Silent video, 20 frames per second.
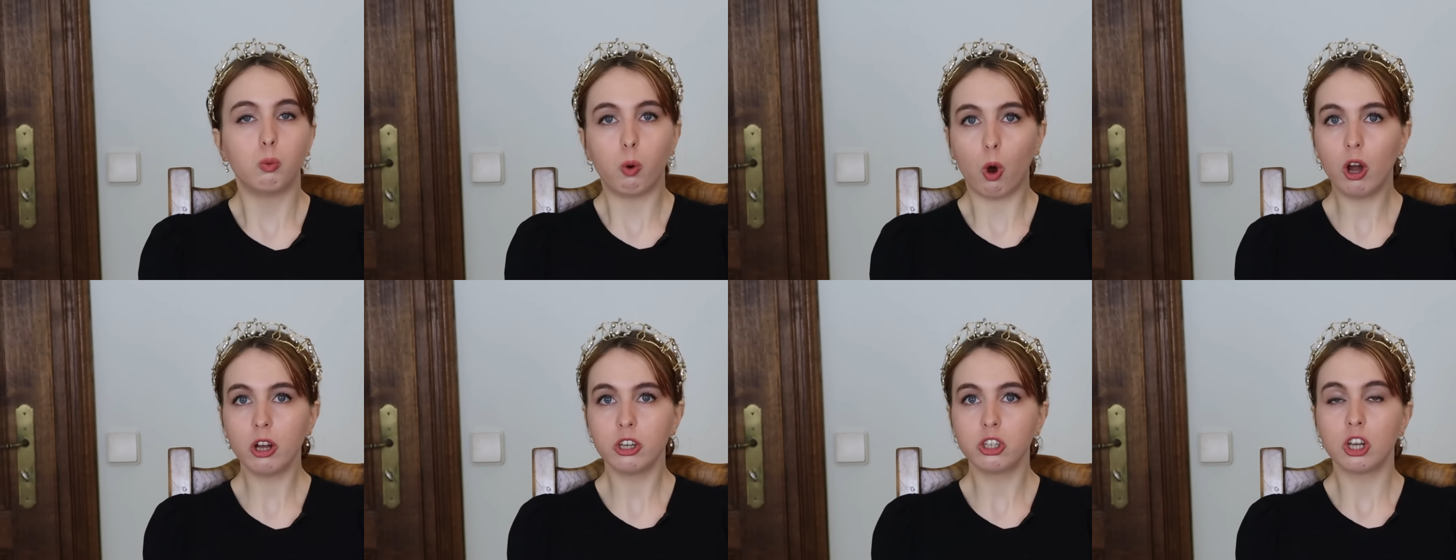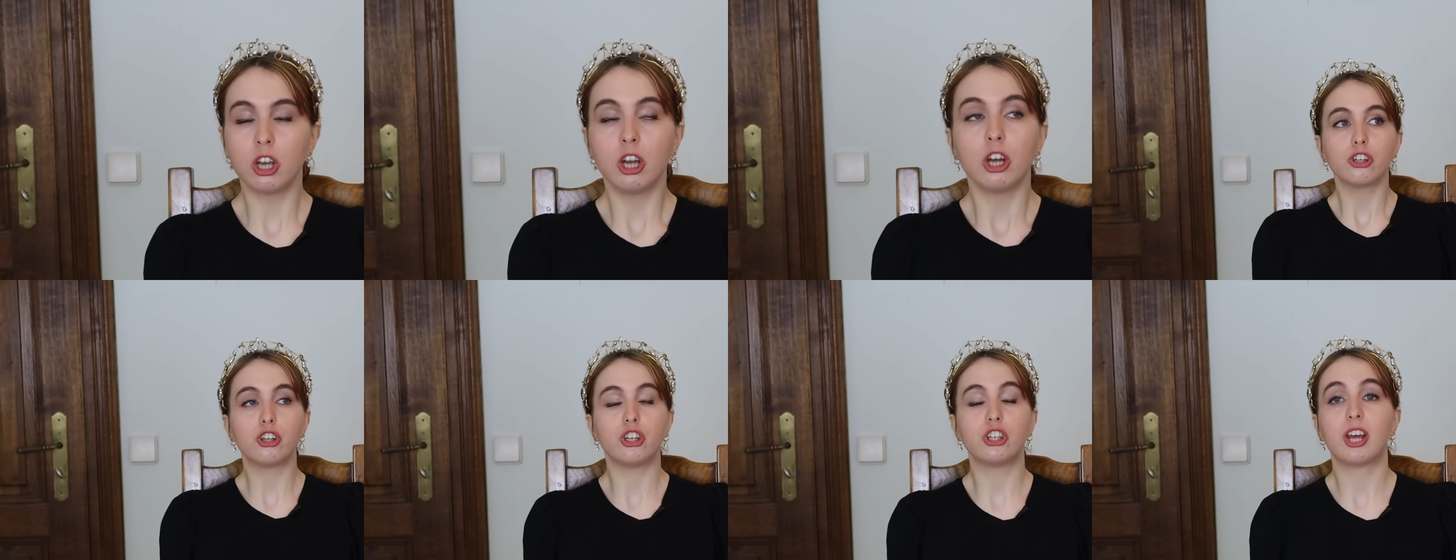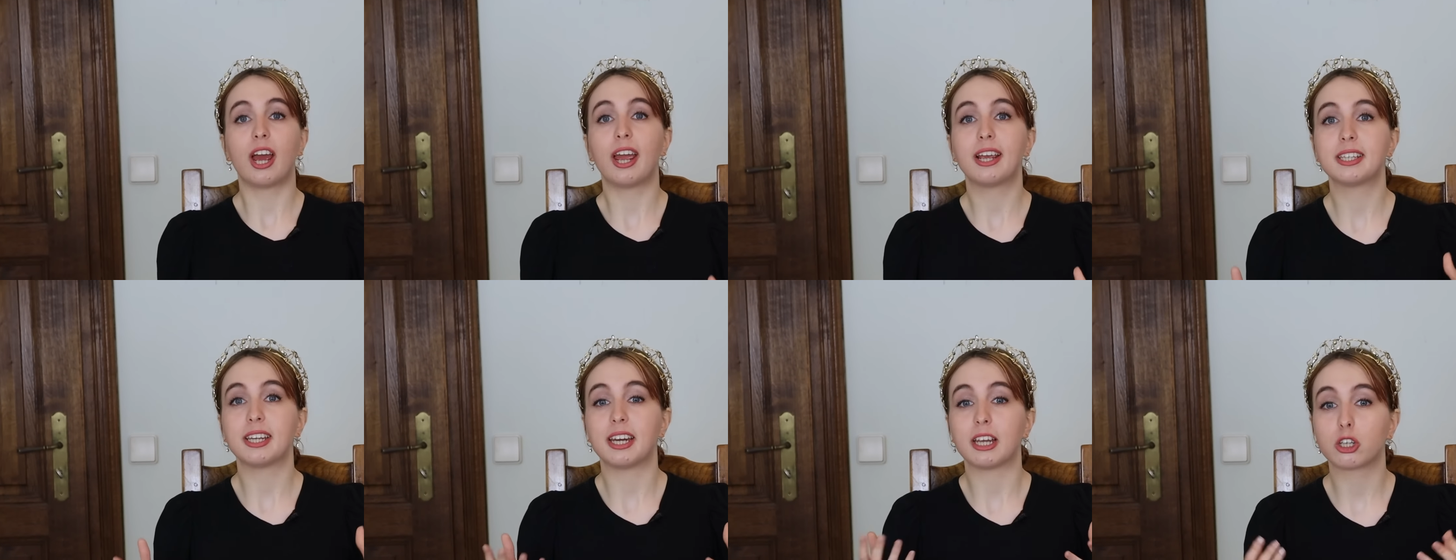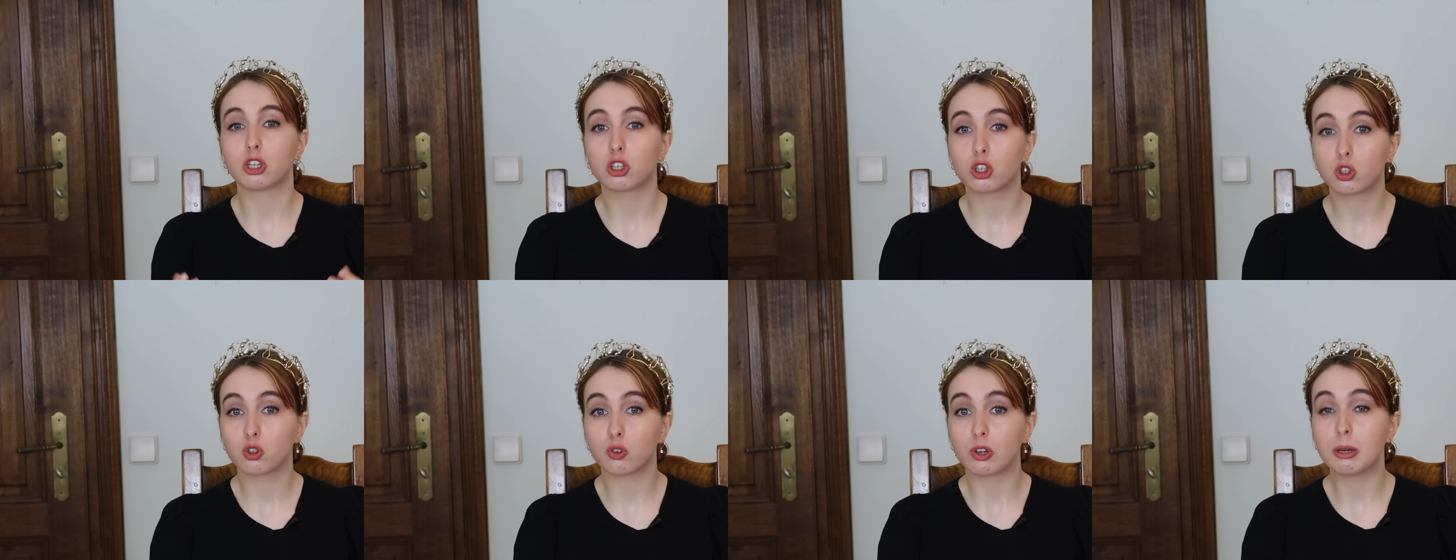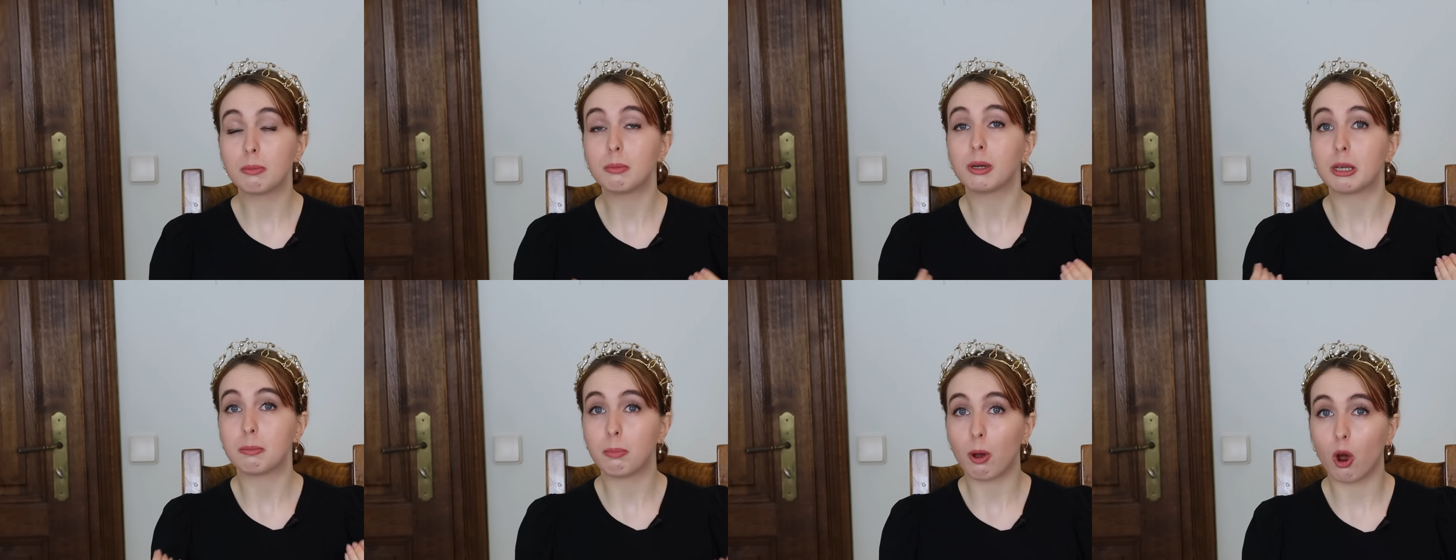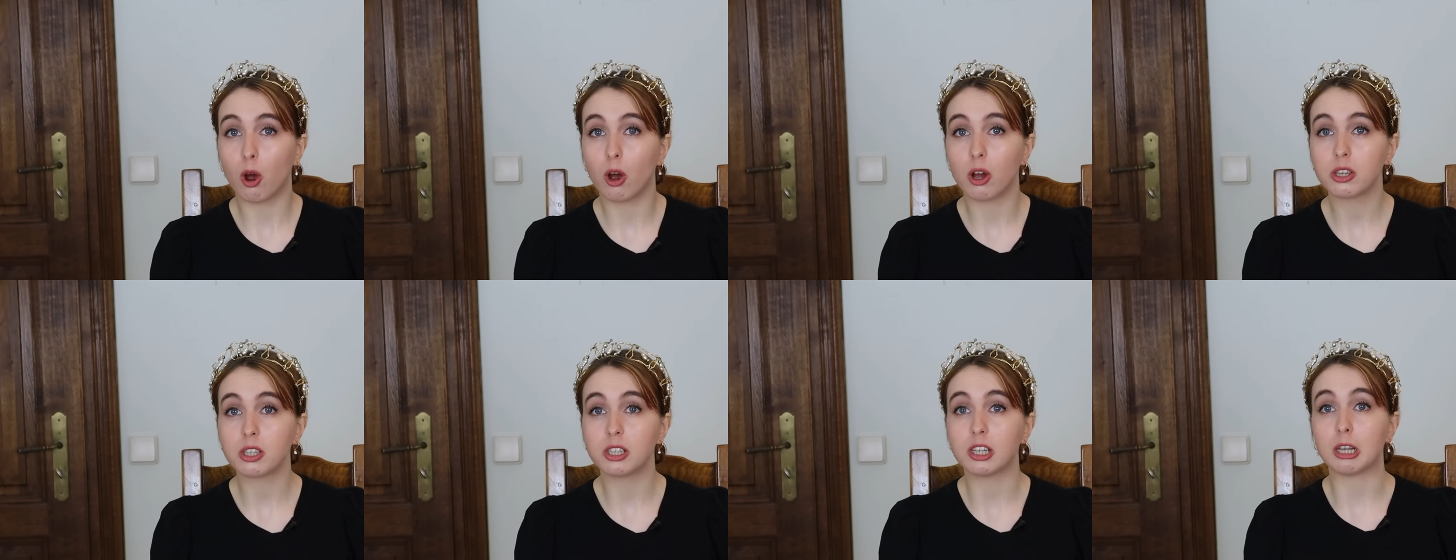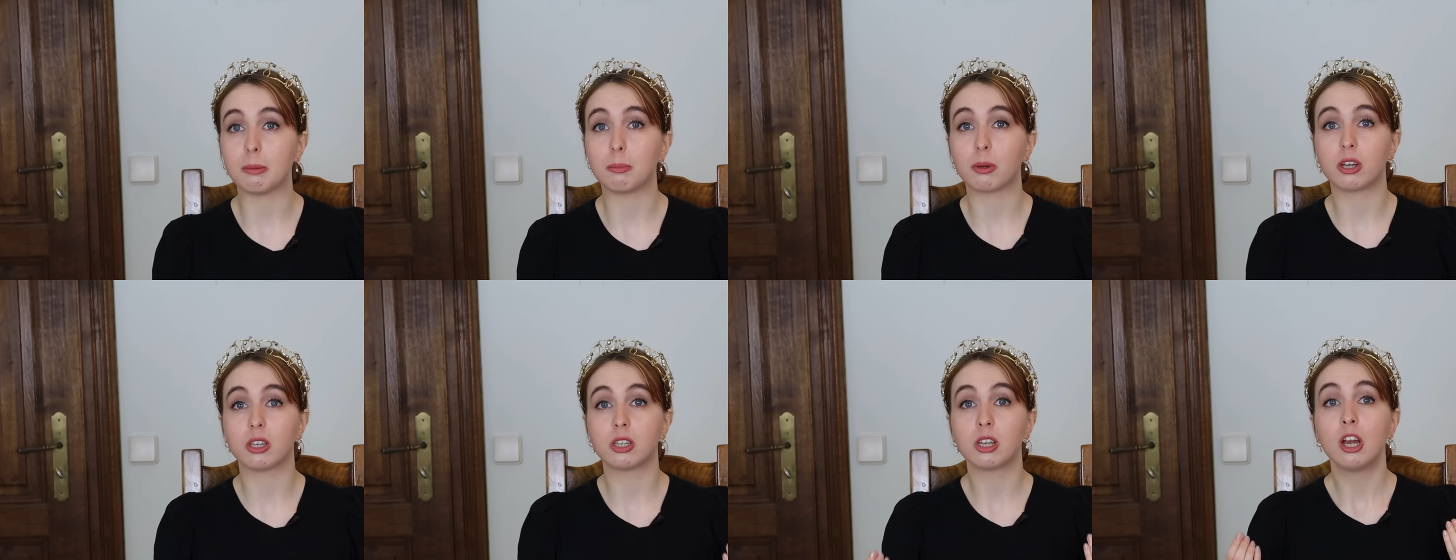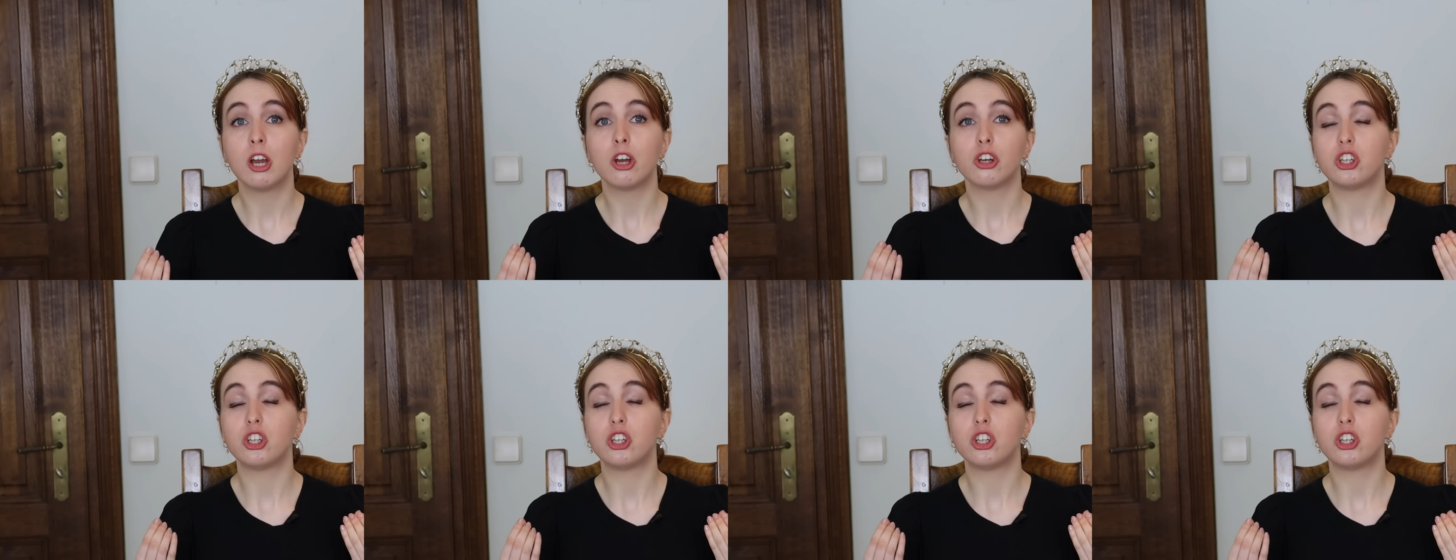What? She takes it extremely personally because